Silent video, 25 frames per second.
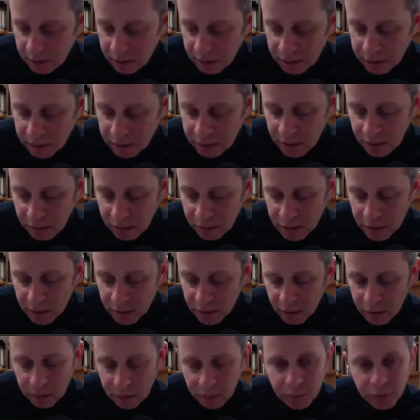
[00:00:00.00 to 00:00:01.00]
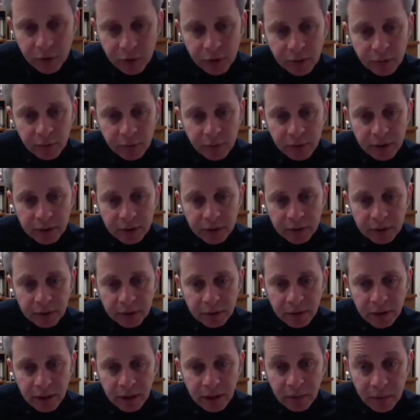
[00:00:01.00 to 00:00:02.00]
seems an appropriate
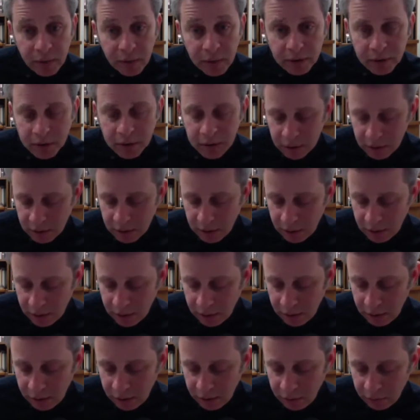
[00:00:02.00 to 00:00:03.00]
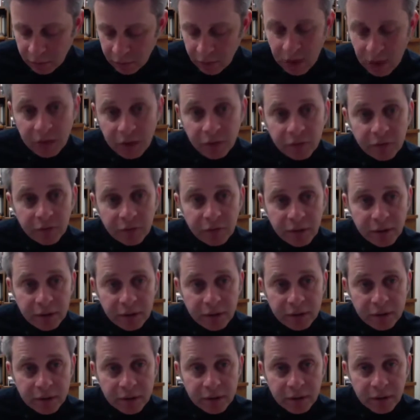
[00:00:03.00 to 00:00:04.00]
image for our
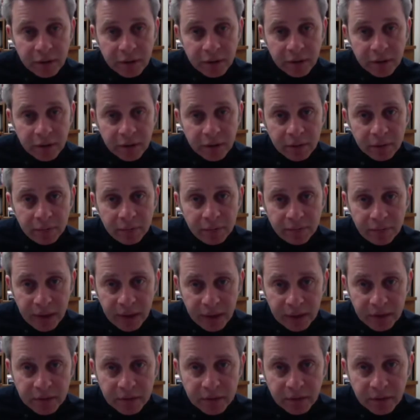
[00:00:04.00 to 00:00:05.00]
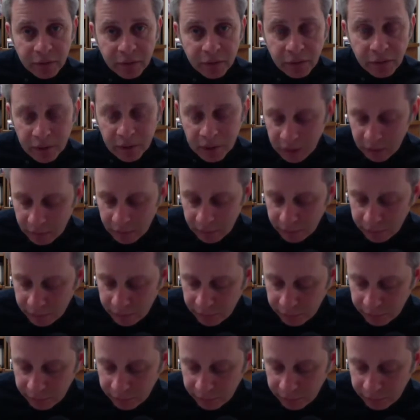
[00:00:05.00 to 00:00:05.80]
first basic freedom,